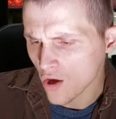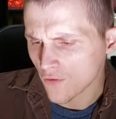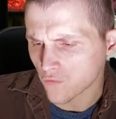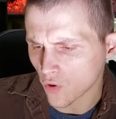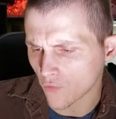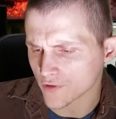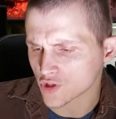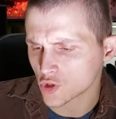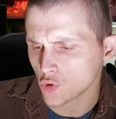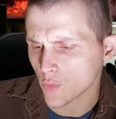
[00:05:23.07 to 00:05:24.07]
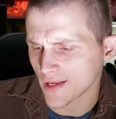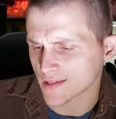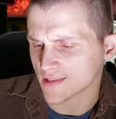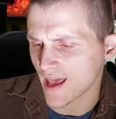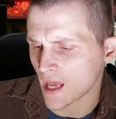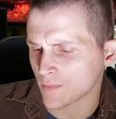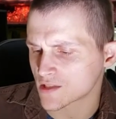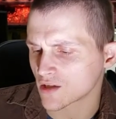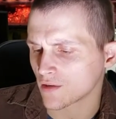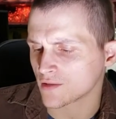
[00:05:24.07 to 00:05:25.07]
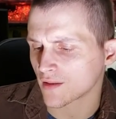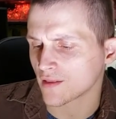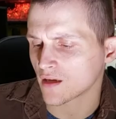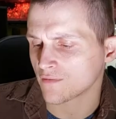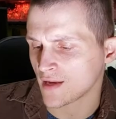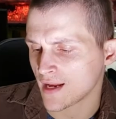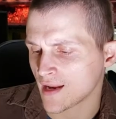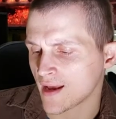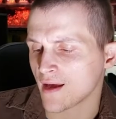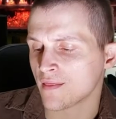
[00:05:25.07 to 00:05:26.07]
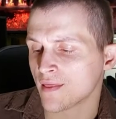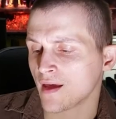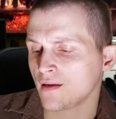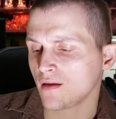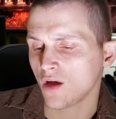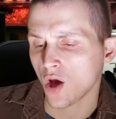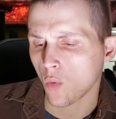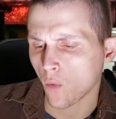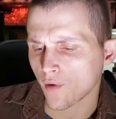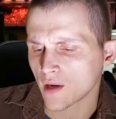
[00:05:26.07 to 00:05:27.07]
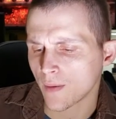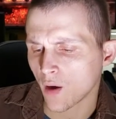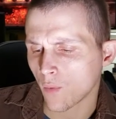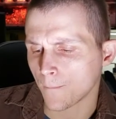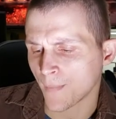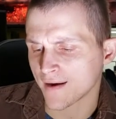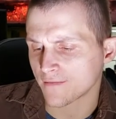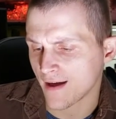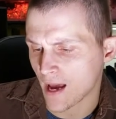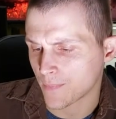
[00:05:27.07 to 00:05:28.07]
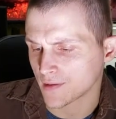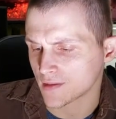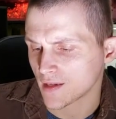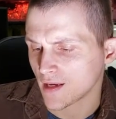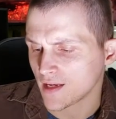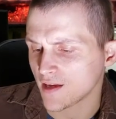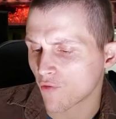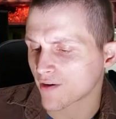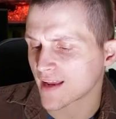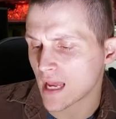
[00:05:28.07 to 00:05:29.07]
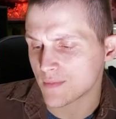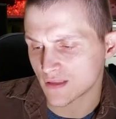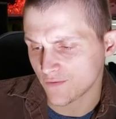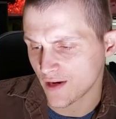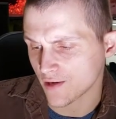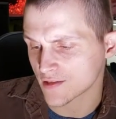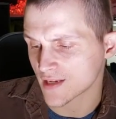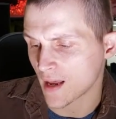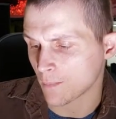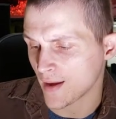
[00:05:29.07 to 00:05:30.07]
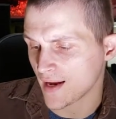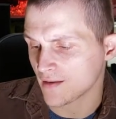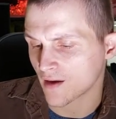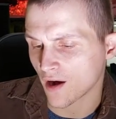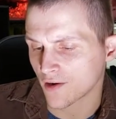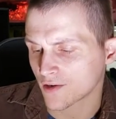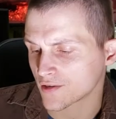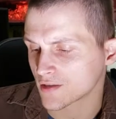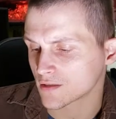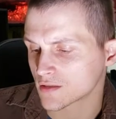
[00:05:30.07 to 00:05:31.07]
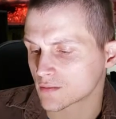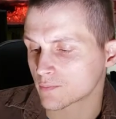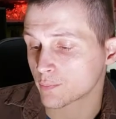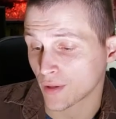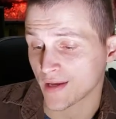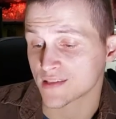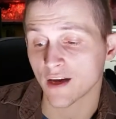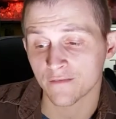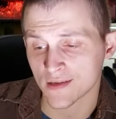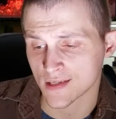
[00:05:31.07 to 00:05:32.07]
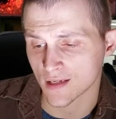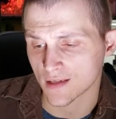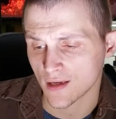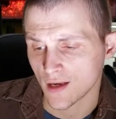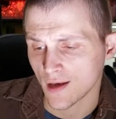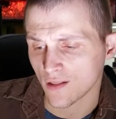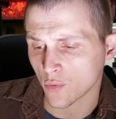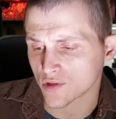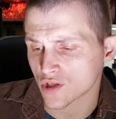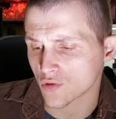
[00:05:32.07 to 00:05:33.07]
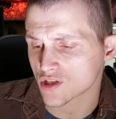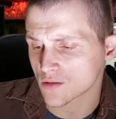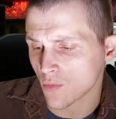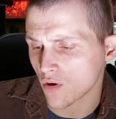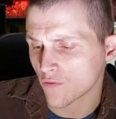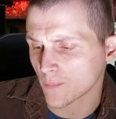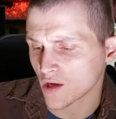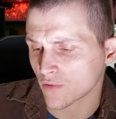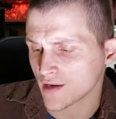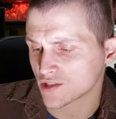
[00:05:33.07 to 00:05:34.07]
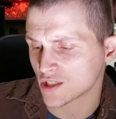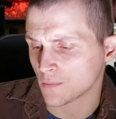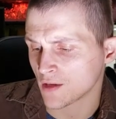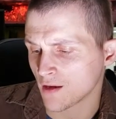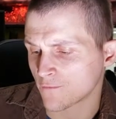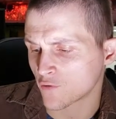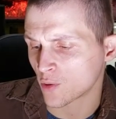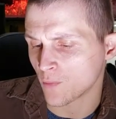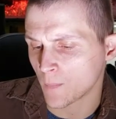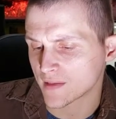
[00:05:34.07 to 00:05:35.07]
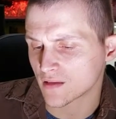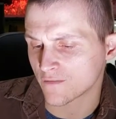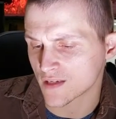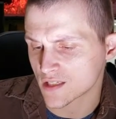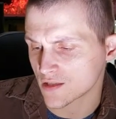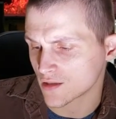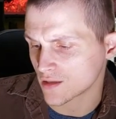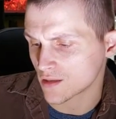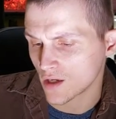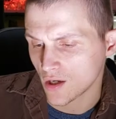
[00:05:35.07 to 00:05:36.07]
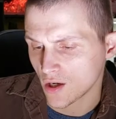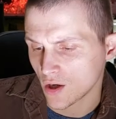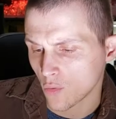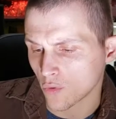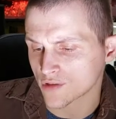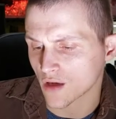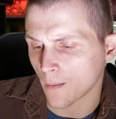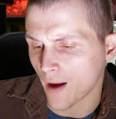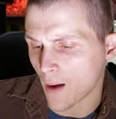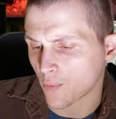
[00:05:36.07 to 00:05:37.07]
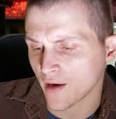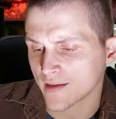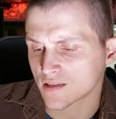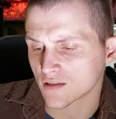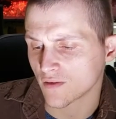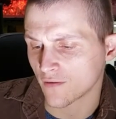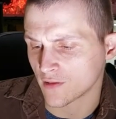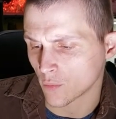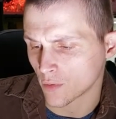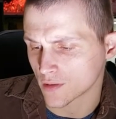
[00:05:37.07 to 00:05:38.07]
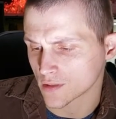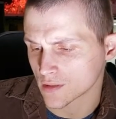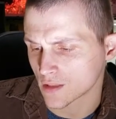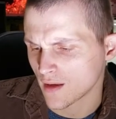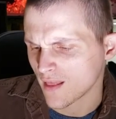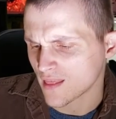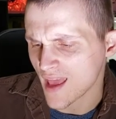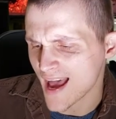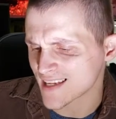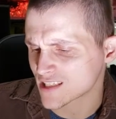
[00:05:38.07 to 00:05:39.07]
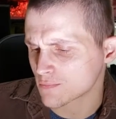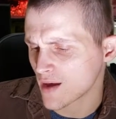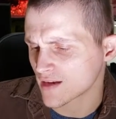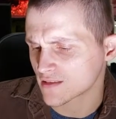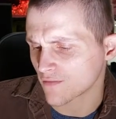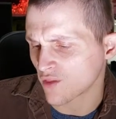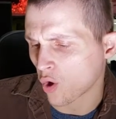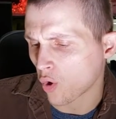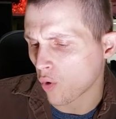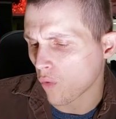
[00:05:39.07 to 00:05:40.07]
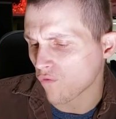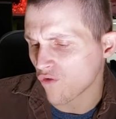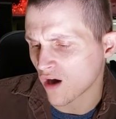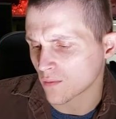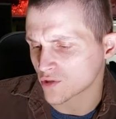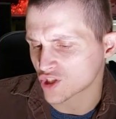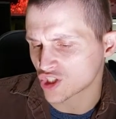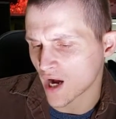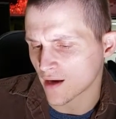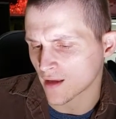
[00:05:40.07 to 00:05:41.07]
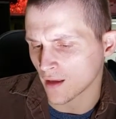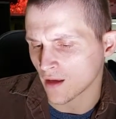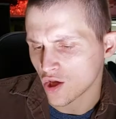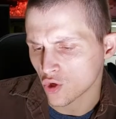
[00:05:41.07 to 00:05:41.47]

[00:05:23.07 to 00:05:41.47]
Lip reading: For over 2 weeks, Amy saw nothing of Nene, and then, worried about what might have happened, he overcame his fears and paid the gardener's place a visit. There was no smoke from the great chimney, and for a moment the visitor was apprehensive of the worst. The aspect of the whole farm was shocking.